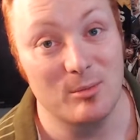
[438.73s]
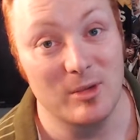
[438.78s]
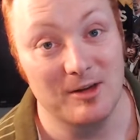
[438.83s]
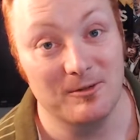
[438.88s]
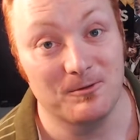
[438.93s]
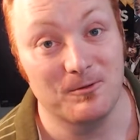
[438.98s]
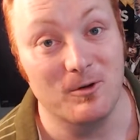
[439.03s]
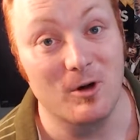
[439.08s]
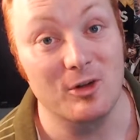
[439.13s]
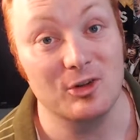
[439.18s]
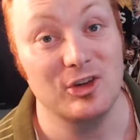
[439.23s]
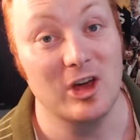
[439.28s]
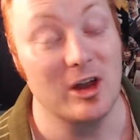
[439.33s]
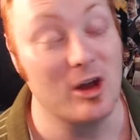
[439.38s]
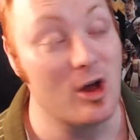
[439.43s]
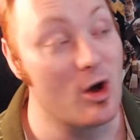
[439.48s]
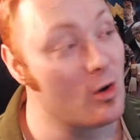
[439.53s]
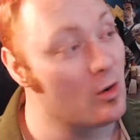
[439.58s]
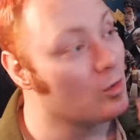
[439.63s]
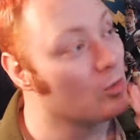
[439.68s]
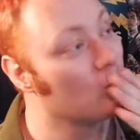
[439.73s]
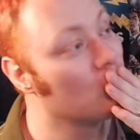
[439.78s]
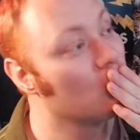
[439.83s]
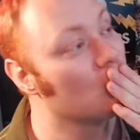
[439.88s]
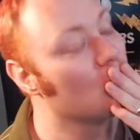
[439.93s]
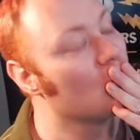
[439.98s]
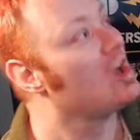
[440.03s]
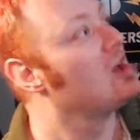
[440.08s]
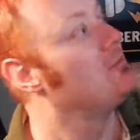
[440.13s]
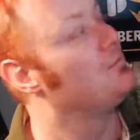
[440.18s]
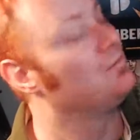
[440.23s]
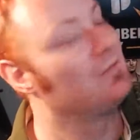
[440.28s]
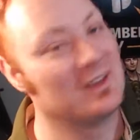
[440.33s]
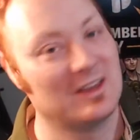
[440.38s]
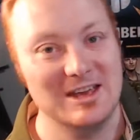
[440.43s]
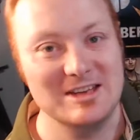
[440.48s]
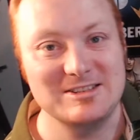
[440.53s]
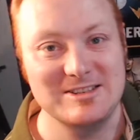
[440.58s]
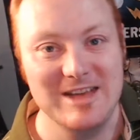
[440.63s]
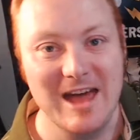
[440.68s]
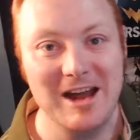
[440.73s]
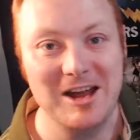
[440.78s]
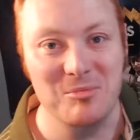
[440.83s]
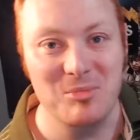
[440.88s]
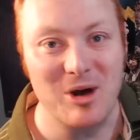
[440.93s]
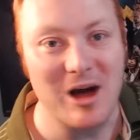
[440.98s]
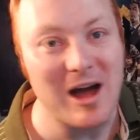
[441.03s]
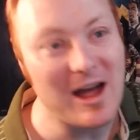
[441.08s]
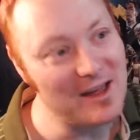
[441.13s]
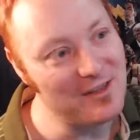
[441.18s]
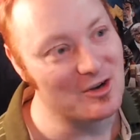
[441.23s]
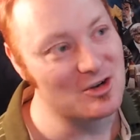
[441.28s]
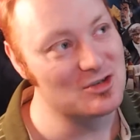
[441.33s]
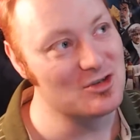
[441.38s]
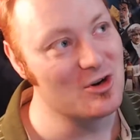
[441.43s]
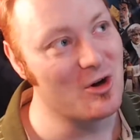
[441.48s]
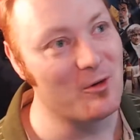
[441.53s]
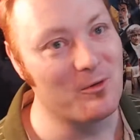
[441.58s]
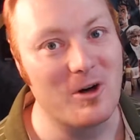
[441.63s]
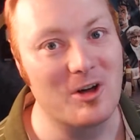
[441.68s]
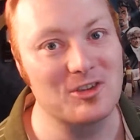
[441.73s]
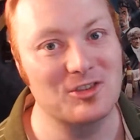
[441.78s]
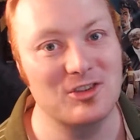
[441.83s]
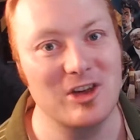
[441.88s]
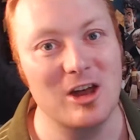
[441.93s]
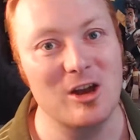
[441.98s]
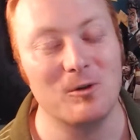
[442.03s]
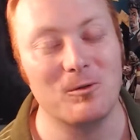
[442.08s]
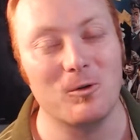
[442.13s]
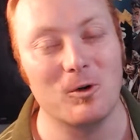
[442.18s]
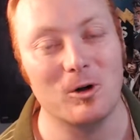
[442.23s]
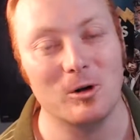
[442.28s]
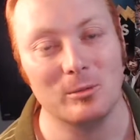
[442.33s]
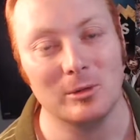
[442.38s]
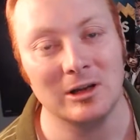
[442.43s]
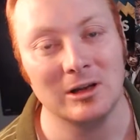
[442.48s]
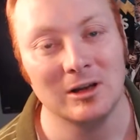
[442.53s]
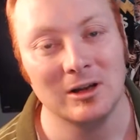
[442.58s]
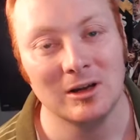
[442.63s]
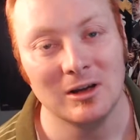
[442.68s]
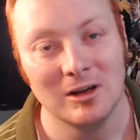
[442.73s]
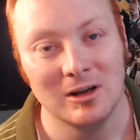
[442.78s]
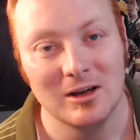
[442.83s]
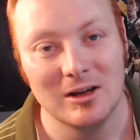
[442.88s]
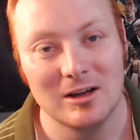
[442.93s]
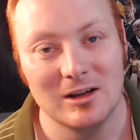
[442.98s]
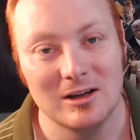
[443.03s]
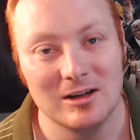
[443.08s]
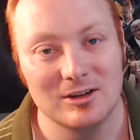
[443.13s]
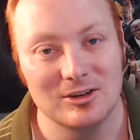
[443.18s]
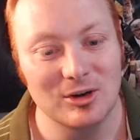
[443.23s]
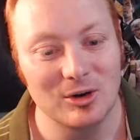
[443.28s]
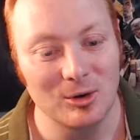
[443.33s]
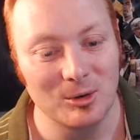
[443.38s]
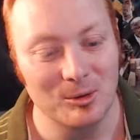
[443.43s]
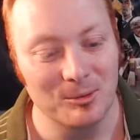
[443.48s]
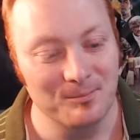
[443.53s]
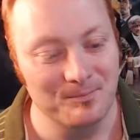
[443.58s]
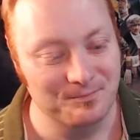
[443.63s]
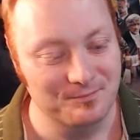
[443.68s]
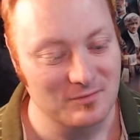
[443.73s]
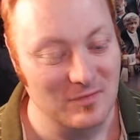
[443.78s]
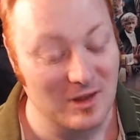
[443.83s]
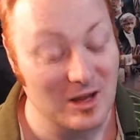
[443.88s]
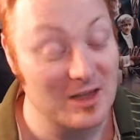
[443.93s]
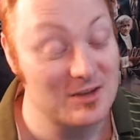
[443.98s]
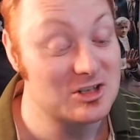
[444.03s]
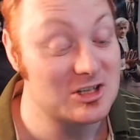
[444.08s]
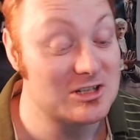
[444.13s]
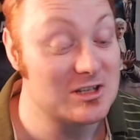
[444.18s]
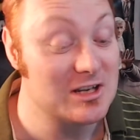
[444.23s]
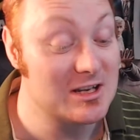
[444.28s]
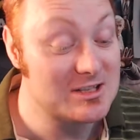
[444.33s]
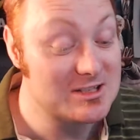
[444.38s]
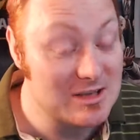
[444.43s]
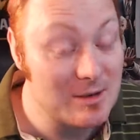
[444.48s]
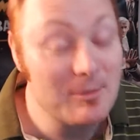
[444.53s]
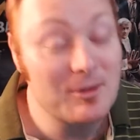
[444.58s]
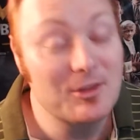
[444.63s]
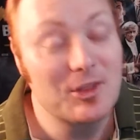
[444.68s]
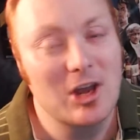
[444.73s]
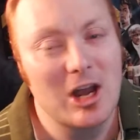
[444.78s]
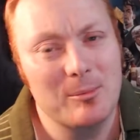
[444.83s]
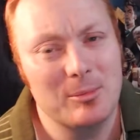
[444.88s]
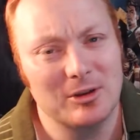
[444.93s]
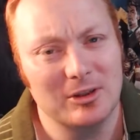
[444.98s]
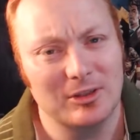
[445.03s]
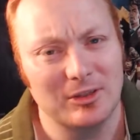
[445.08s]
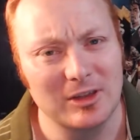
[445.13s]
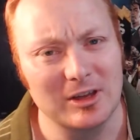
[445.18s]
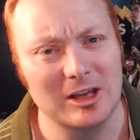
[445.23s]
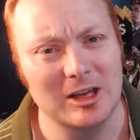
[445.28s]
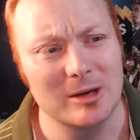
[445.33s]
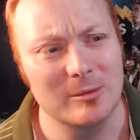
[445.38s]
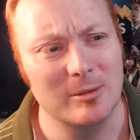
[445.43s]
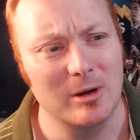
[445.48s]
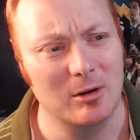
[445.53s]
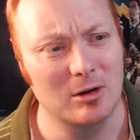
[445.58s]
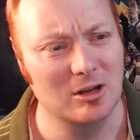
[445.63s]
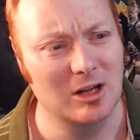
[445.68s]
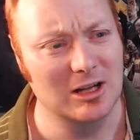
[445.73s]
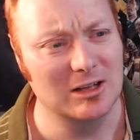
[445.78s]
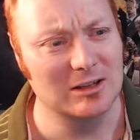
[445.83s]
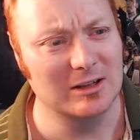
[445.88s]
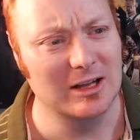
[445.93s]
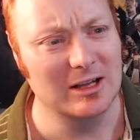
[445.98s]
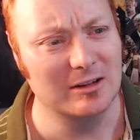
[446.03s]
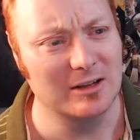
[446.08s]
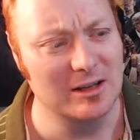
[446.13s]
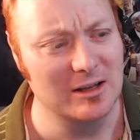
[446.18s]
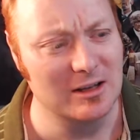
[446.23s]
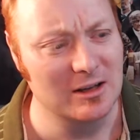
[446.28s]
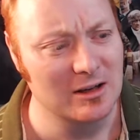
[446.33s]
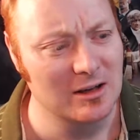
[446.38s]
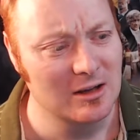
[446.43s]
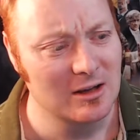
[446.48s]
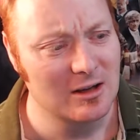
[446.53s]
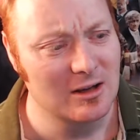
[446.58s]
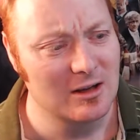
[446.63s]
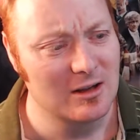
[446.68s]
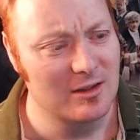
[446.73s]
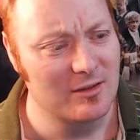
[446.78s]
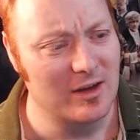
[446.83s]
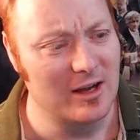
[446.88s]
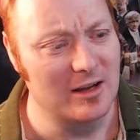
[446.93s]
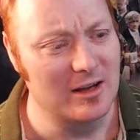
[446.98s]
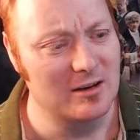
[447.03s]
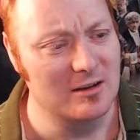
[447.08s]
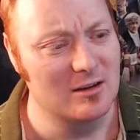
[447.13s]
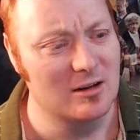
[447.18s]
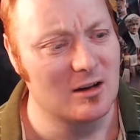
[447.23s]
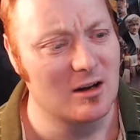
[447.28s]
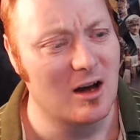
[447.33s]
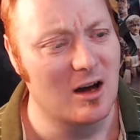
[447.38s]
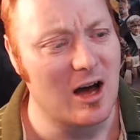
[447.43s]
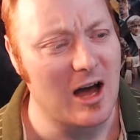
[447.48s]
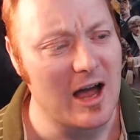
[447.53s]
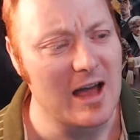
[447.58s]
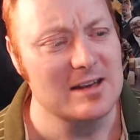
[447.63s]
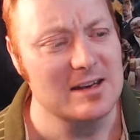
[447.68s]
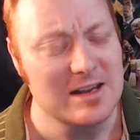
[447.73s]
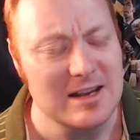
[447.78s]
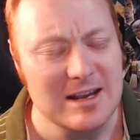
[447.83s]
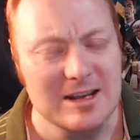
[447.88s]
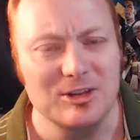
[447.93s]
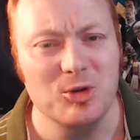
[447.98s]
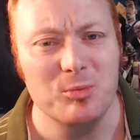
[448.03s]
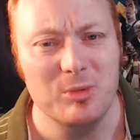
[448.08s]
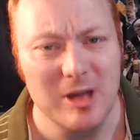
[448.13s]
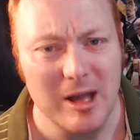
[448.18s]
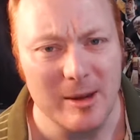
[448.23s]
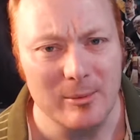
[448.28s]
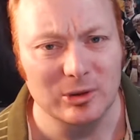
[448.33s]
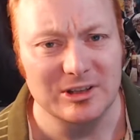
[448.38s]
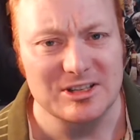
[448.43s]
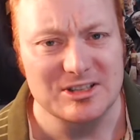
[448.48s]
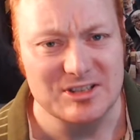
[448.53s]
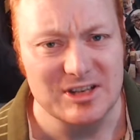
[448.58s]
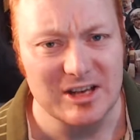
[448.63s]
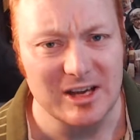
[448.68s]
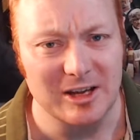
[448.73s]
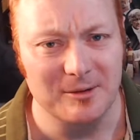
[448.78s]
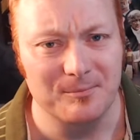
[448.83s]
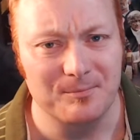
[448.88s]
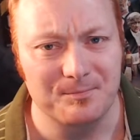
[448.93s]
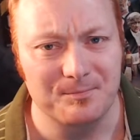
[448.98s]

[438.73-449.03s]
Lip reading: And falsetto, kiss that goodbye. There's no falsetto for me. So it's something that I've been thinking about a lot lately, that I need to be able to sing.